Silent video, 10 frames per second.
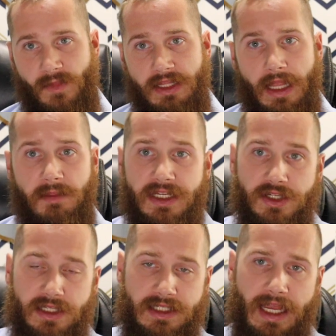let me
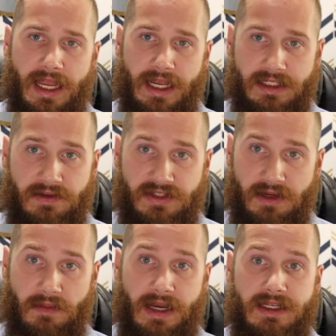just say, as I've
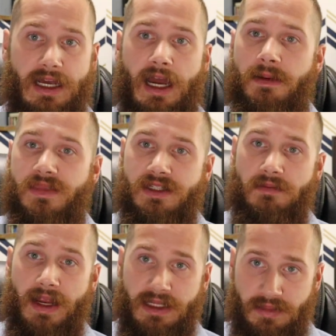said many times to
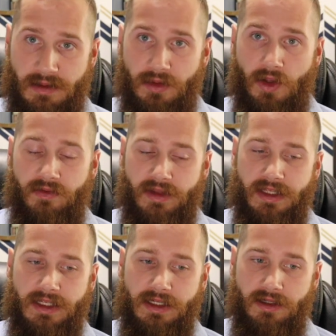many people over the
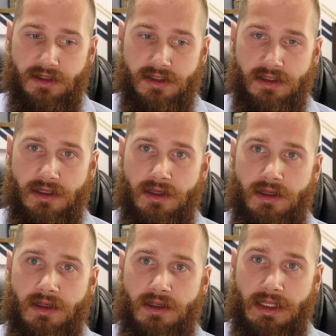years,
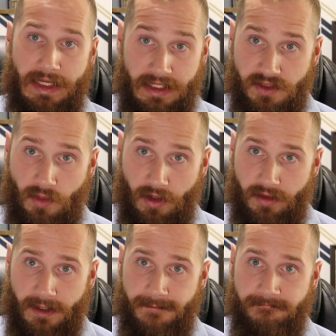it is
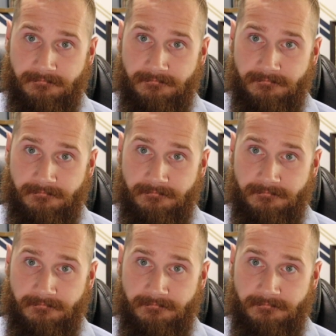worth it.